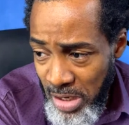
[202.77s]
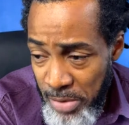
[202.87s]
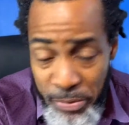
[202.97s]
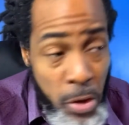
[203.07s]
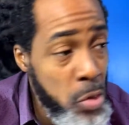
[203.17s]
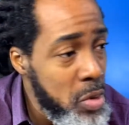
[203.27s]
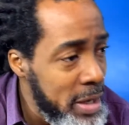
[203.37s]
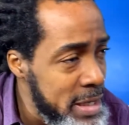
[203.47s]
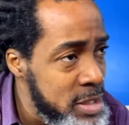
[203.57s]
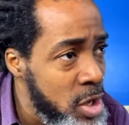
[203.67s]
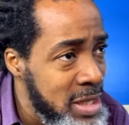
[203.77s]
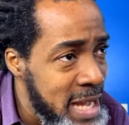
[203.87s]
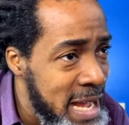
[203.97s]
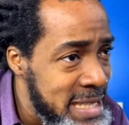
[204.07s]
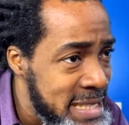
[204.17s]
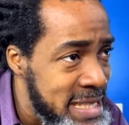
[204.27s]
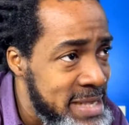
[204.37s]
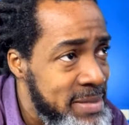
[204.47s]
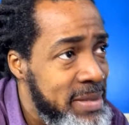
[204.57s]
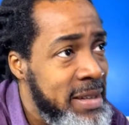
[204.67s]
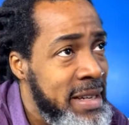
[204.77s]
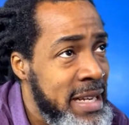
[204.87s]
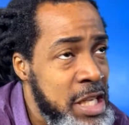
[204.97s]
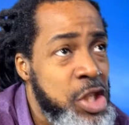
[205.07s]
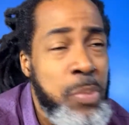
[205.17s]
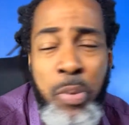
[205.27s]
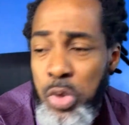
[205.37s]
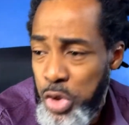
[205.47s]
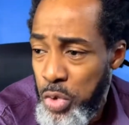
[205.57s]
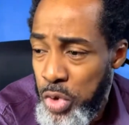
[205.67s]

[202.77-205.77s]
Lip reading: flow is not as it is supposed to.